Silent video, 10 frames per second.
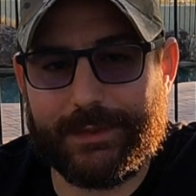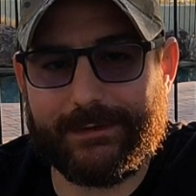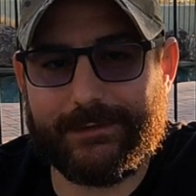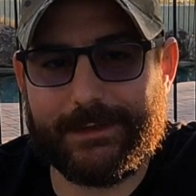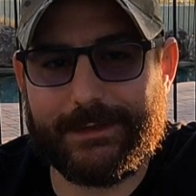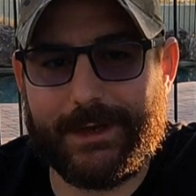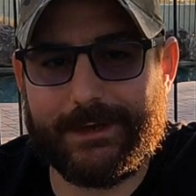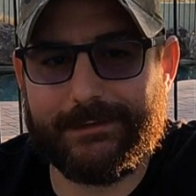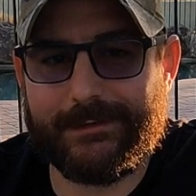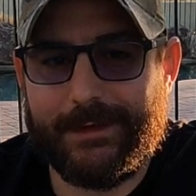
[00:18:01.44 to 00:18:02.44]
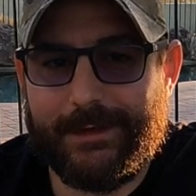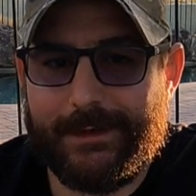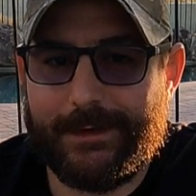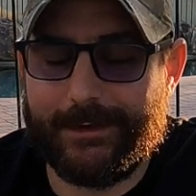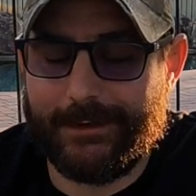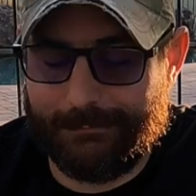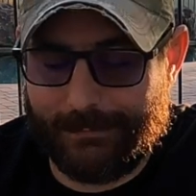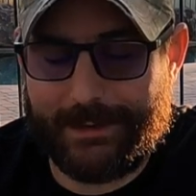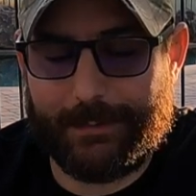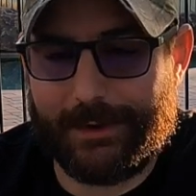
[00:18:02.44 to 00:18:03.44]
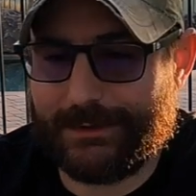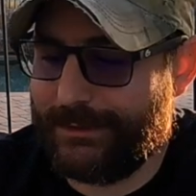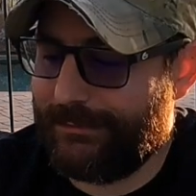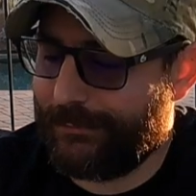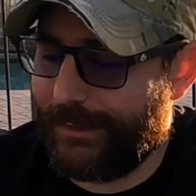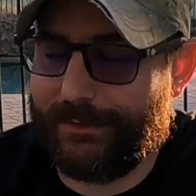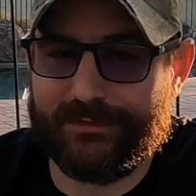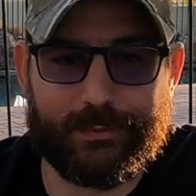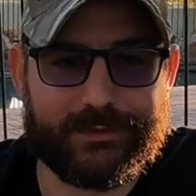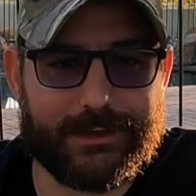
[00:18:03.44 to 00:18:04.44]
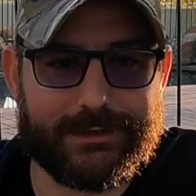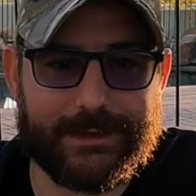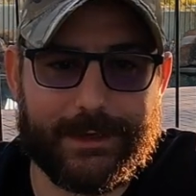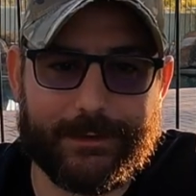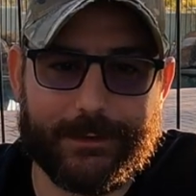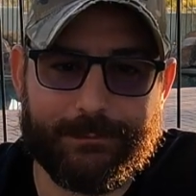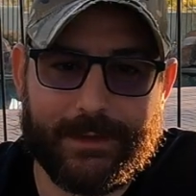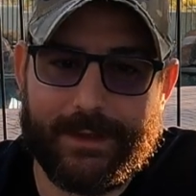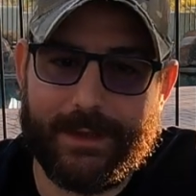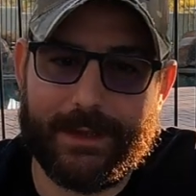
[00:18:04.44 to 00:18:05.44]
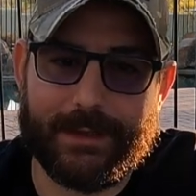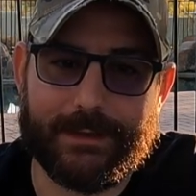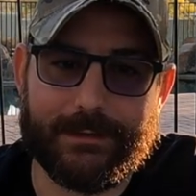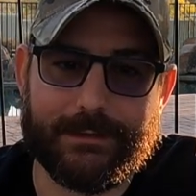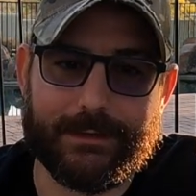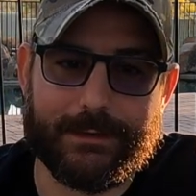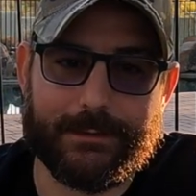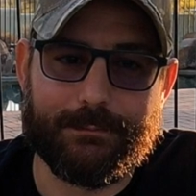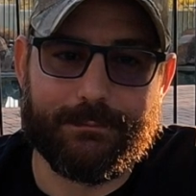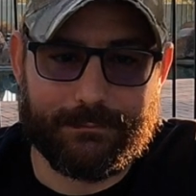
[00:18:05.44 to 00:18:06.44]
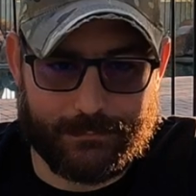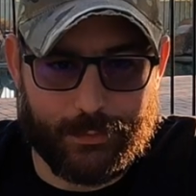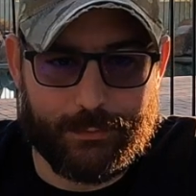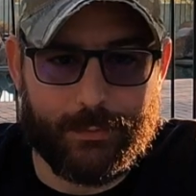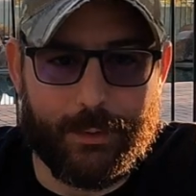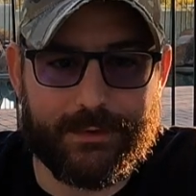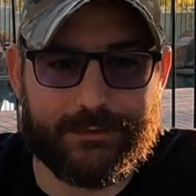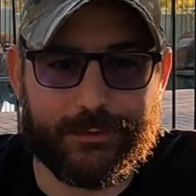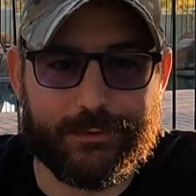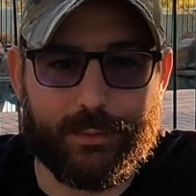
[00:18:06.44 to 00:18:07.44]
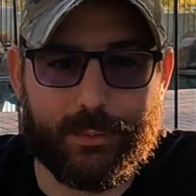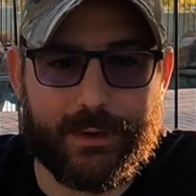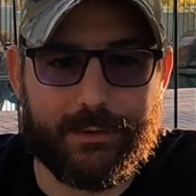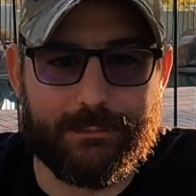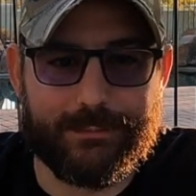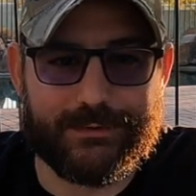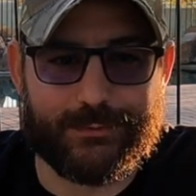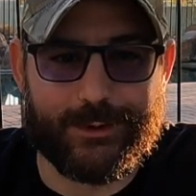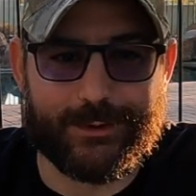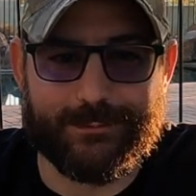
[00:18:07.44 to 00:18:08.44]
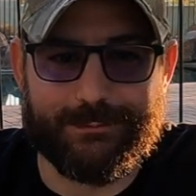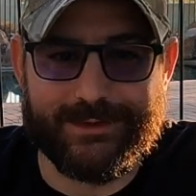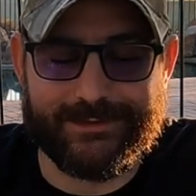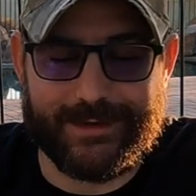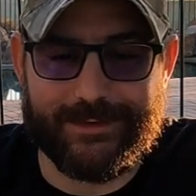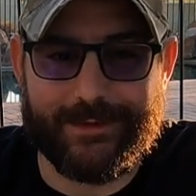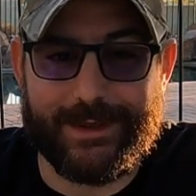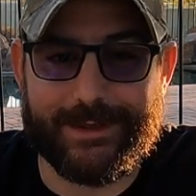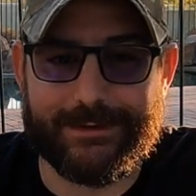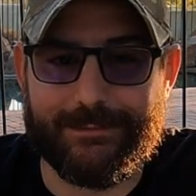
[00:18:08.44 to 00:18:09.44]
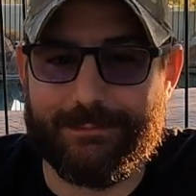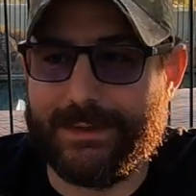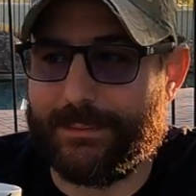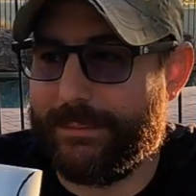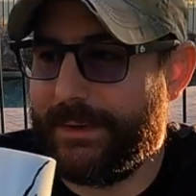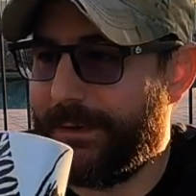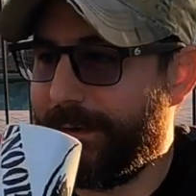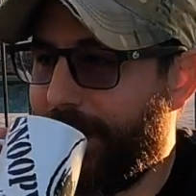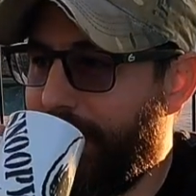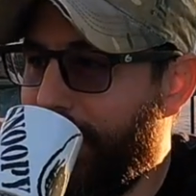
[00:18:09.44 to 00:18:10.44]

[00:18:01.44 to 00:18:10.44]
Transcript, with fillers: with that said, guys, uh, my apologies for how this was cut together, and um, hope you guys are all doing well. Be strong, be safe, and be prepared.